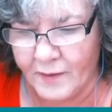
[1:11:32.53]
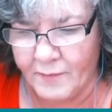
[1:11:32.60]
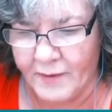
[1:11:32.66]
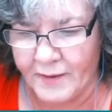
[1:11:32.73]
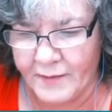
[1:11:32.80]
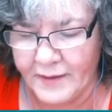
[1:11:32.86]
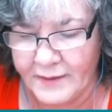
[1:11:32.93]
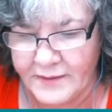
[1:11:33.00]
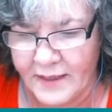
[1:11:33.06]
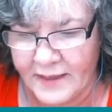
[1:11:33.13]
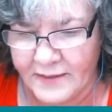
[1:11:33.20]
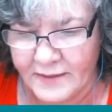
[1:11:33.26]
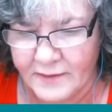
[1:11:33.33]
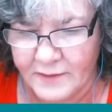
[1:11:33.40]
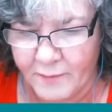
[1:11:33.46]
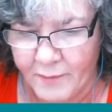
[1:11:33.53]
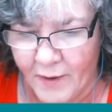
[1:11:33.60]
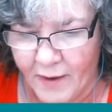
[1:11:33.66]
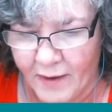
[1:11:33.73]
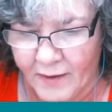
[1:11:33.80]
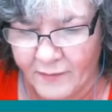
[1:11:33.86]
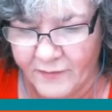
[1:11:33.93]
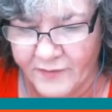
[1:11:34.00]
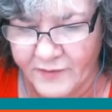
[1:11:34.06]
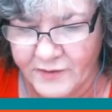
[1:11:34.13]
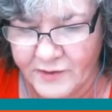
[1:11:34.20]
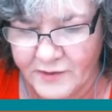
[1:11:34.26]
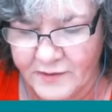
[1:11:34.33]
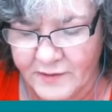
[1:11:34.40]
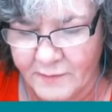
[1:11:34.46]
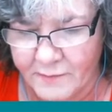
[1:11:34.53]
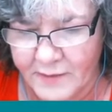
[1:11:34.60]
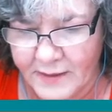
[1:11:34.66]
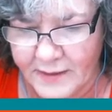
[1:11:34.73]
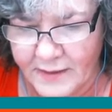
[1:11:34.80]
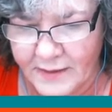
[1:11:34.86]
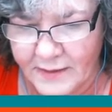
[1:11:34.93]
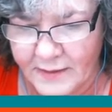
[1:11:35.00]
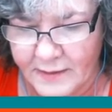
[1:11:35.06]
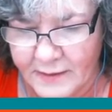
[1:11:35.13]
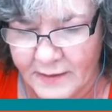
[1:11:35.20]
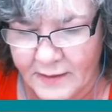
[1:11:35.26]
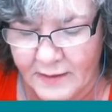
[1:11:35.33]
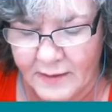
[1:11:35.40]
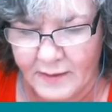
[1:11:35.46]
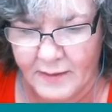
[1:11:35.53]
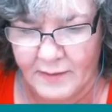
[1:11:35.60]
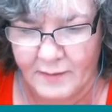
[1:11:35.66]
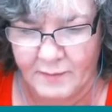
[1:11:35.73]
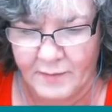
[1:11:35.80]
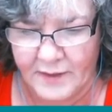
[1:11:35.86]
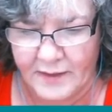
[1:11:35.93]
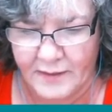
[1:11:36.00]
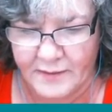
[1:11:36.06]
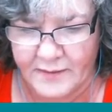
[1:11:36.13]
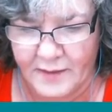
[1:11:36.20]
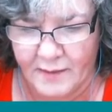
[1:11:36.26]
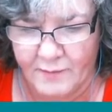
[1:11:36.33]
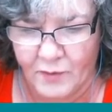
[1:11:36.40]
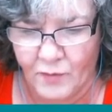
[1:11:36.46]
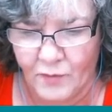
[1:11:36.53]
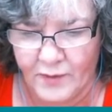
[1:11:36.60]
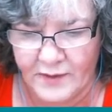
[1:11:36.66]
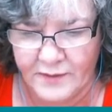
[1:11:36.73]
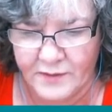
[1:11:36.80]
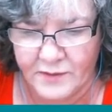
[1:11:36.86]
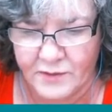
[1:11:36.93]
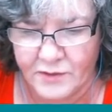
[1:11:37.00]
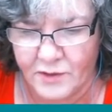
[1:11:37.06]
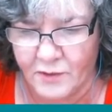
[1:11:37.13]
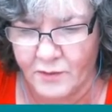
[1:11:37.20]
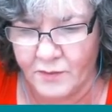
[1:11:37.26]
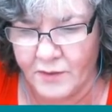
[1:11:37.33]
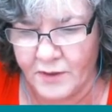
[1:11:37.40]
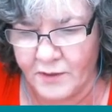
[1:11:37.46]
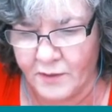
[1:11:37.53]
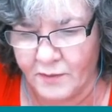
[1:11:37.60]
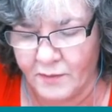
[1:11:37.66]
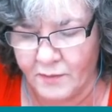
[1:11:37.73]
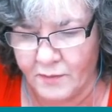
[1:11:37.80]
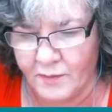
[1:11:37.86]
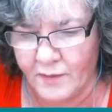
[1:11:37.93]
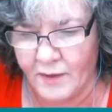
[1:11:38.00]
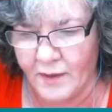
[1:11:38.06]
But I'm going to take this apart for just a minute because I'm going to show you